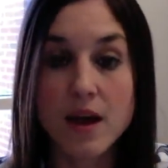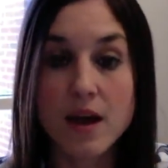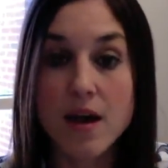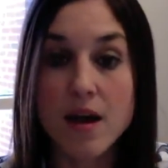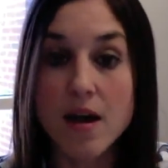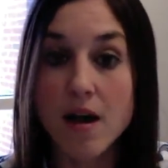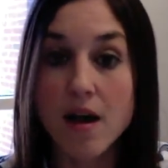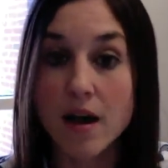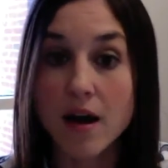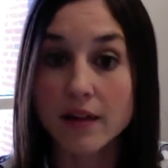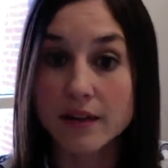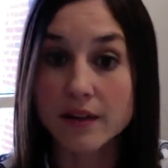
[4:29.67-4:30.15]

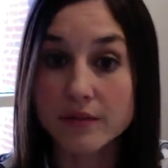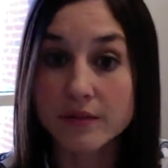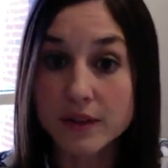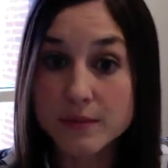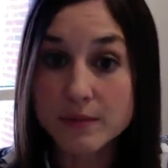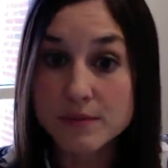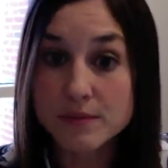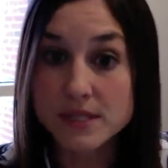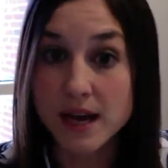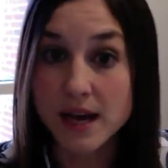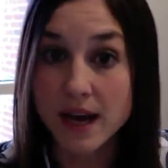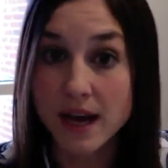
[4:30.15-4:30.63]
On the
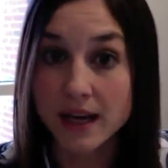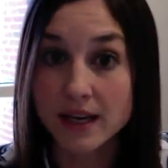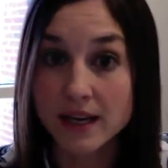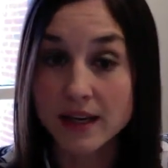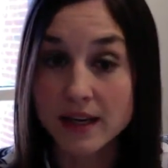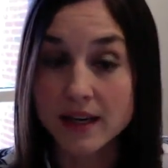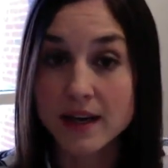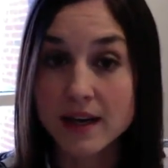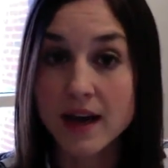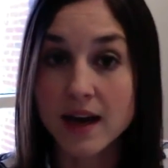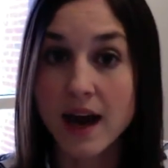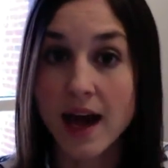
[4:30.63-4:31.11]
flip side,
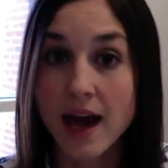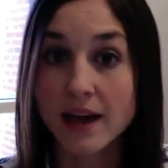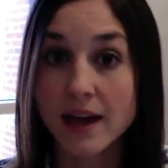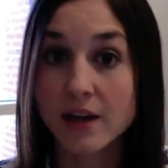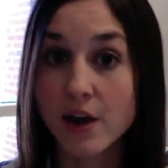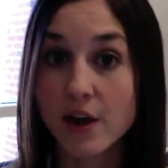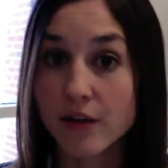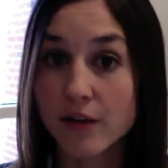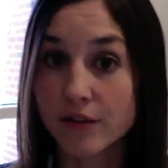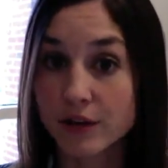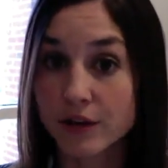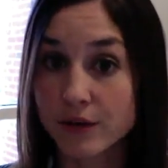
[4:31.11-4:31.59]
I could
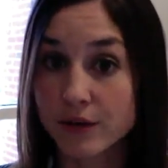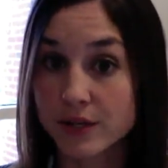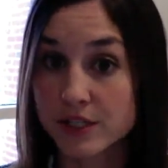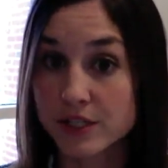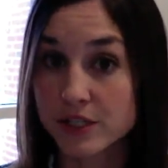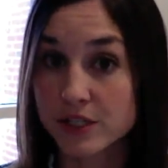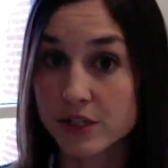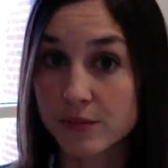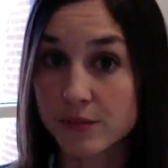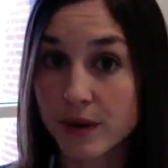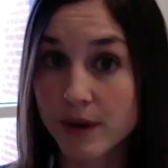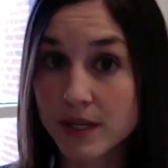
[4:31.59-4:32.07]
offer you
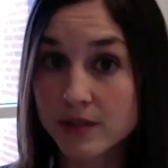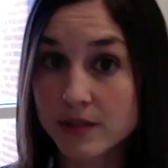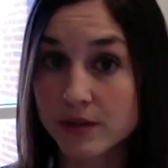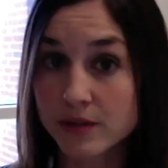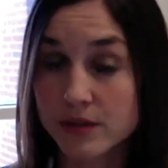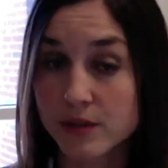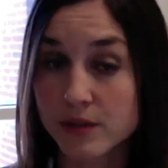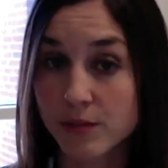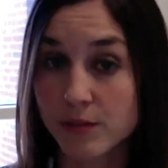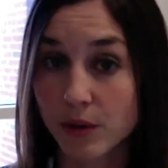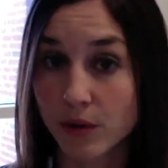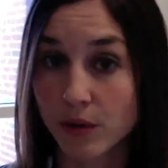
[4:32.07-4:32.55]
instrumental
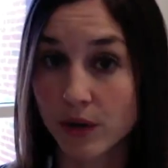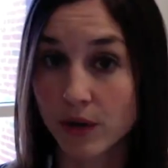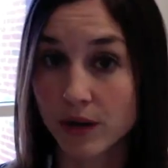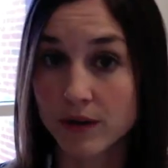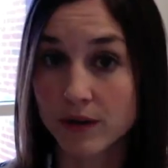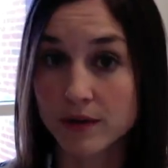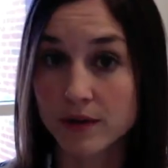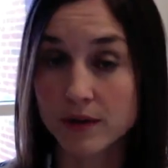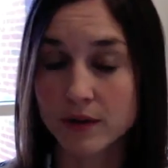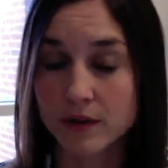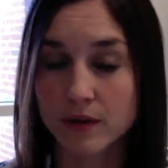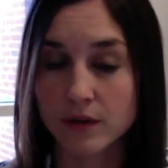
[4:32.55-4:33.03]

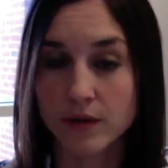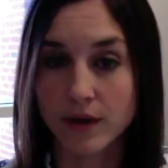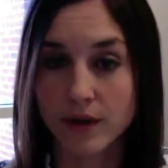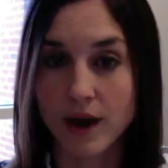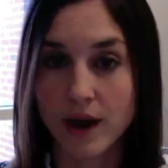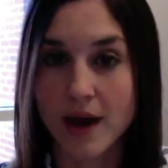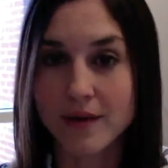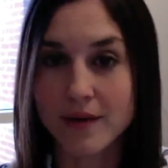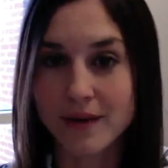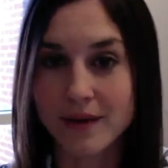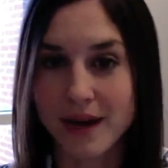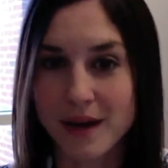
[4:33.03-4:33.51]
support,
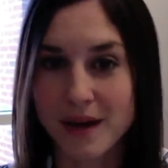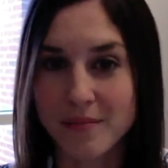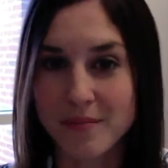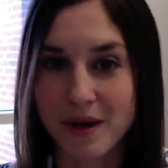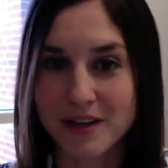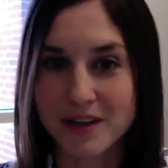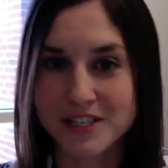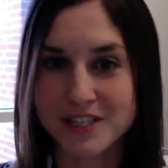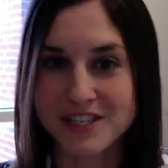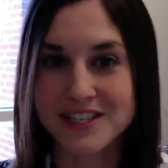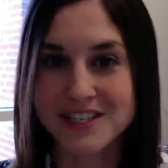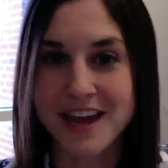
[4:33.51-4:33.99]
I
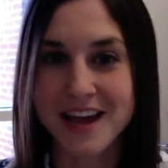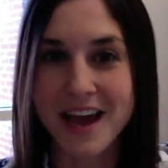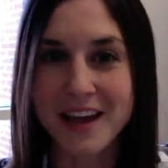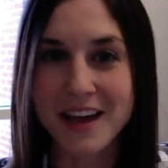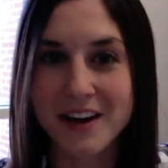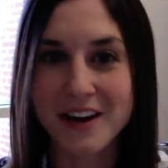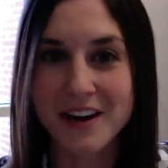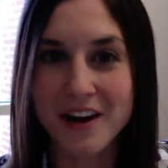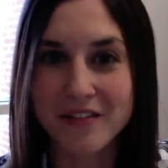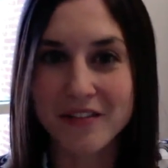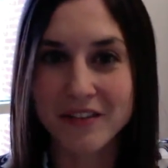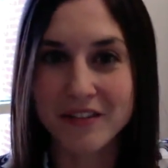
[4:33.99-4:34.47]
apologize, I
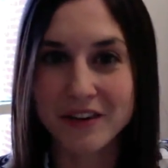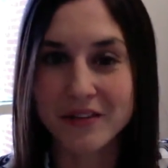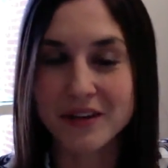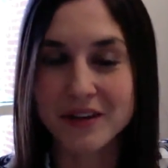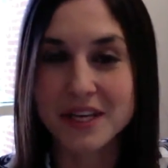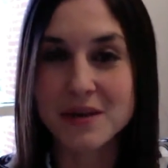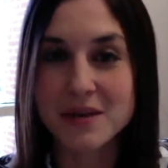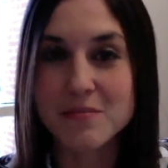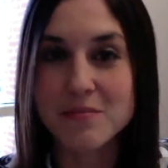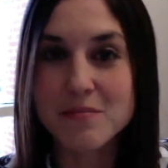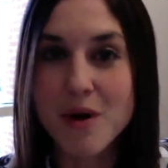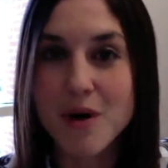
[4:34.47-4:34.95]
could offer you
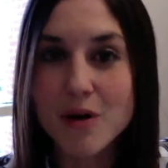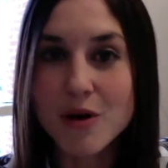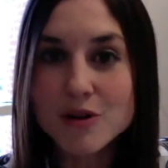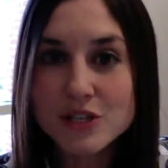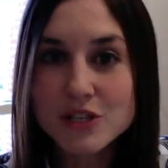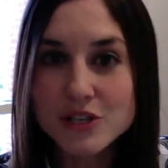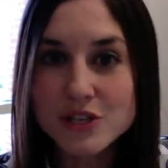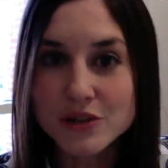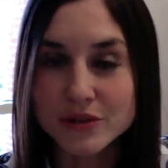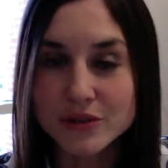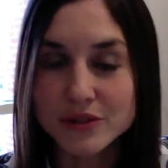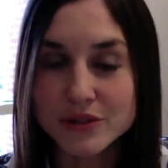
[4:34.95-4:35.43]

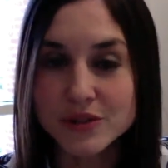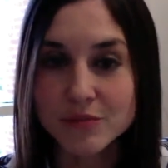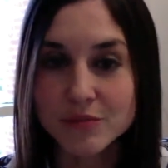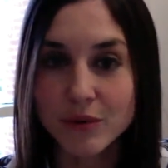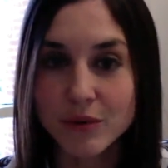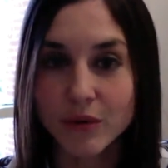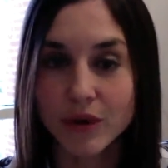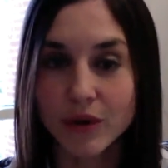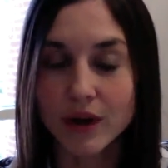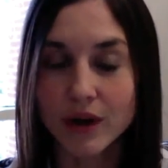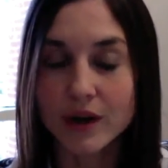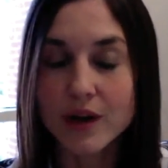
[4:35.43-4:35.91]
emotional
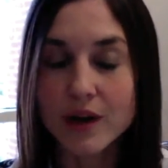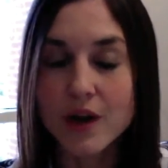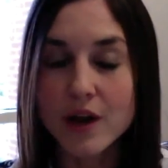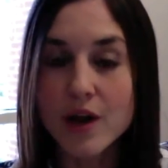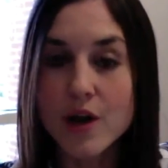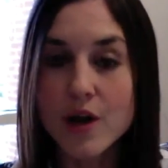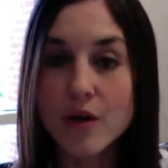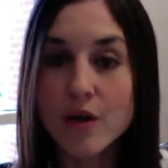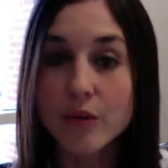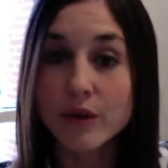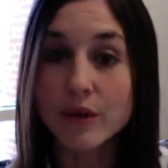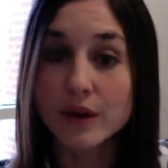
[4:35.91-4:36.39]
support
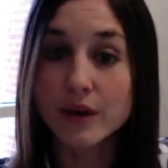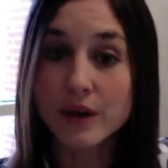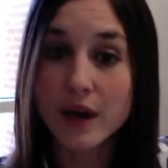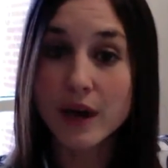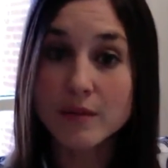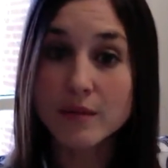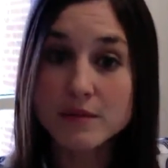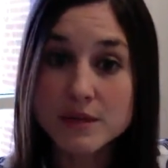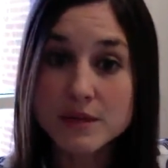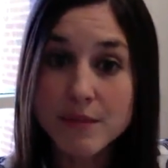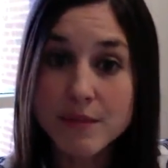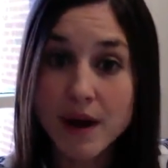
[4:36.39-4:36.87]
where you
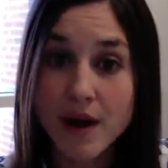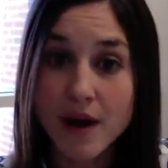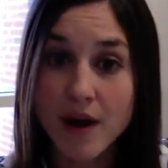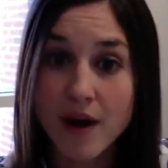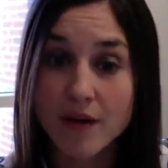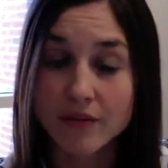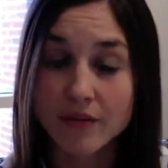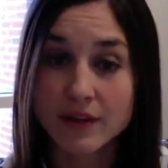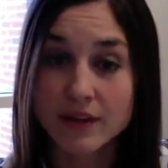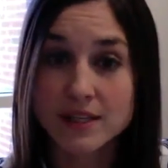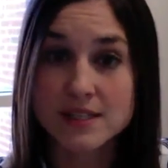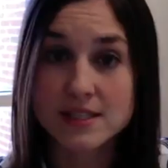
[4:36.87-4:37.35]
come to my
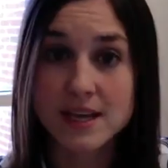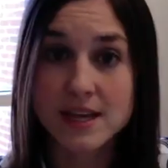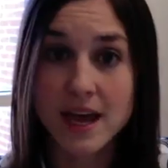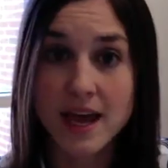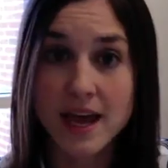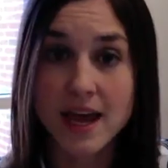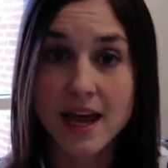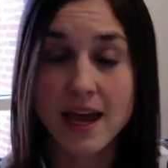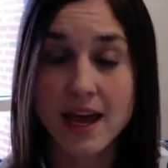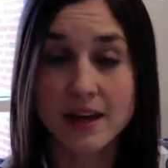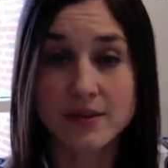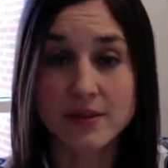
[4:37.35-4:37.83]
office
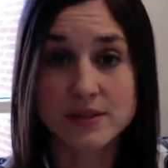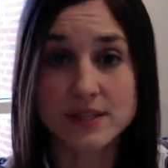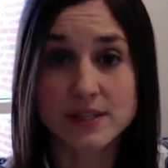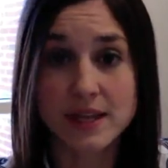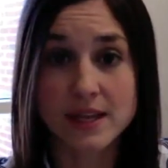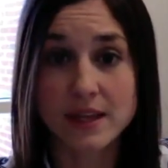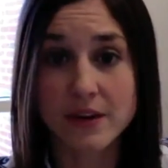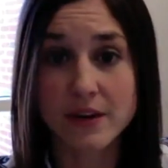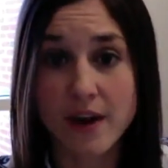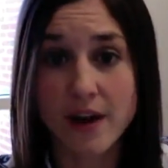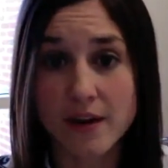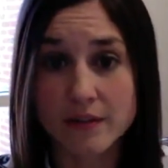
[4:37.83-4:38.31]
and you say
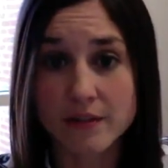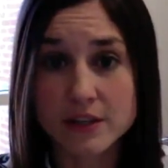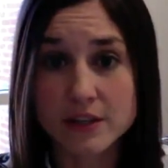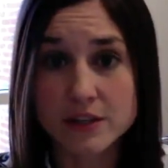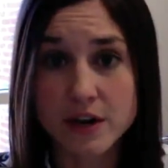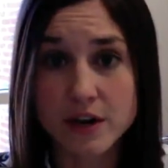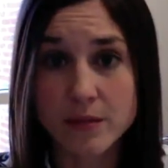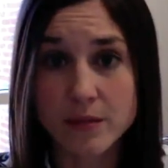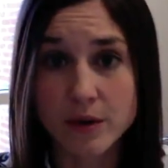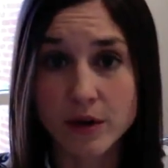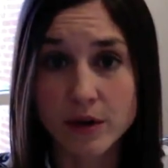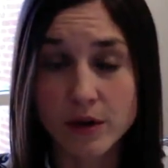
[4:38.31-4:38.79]
that you're having
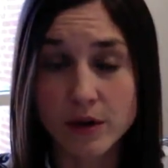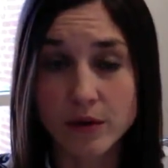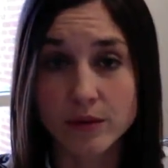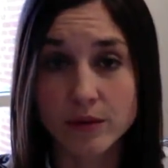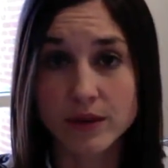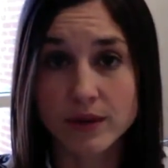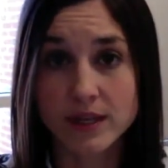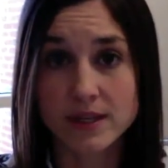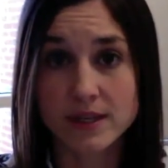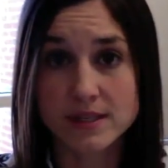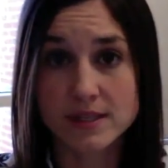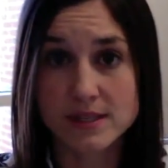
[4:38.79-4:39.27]
trouble
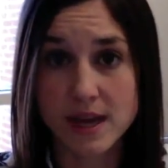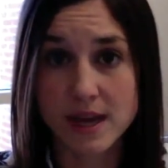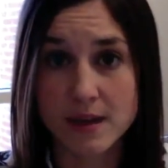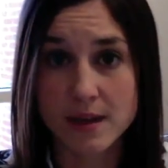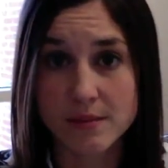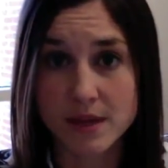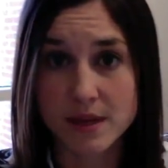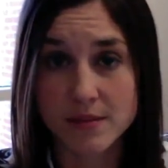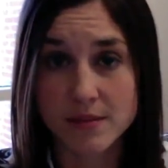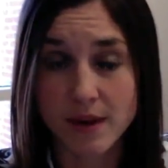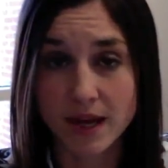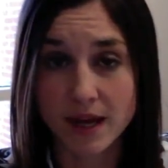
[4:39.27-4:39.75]
with an
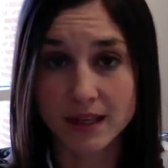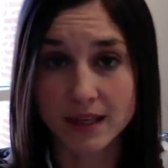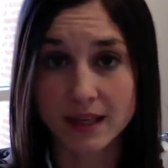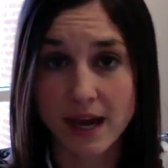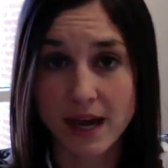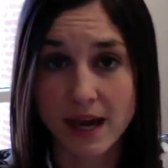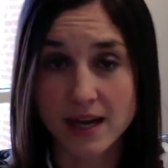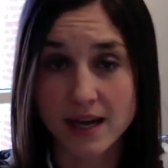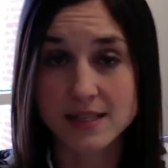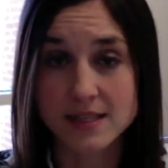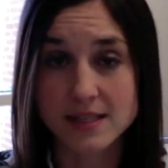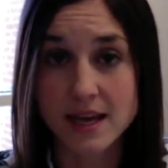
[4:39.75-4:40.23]
assignment in my
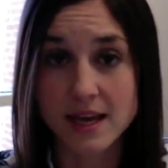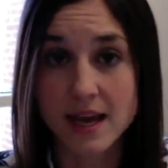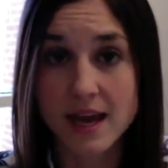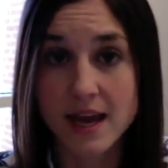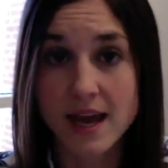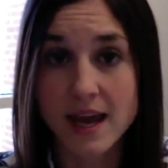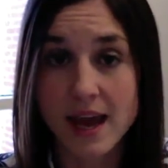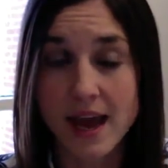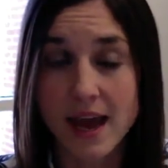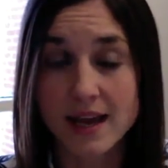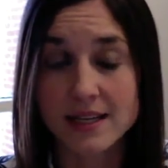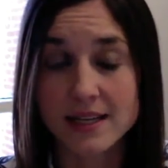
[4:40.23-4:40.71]
class,
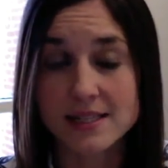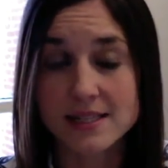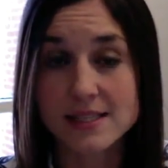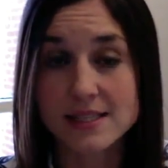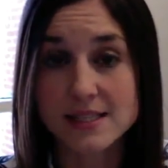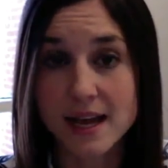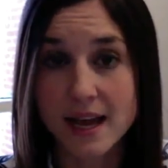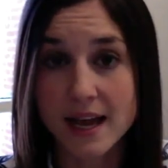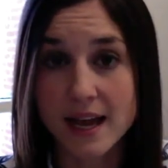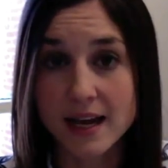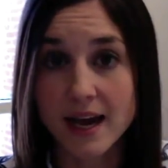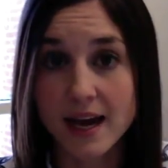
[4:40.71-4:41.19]
and
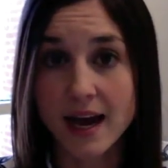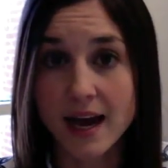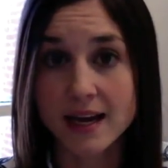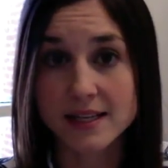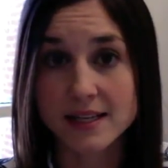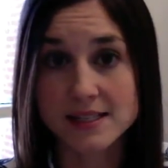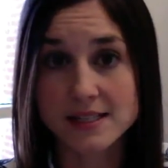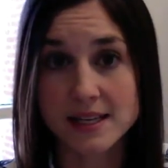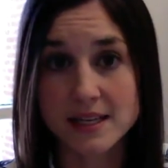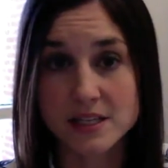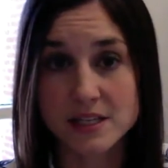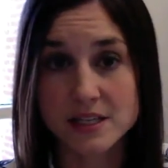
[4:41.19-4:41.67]
instead I
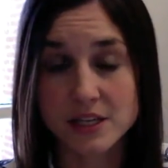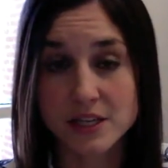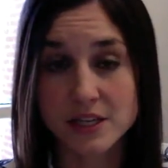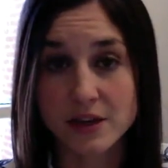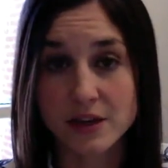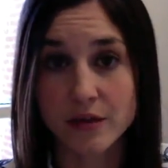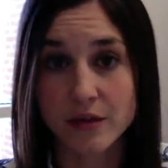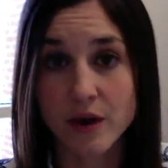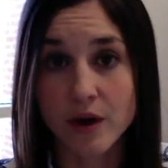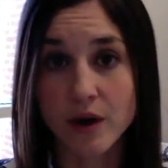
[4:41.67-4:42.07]
say to you,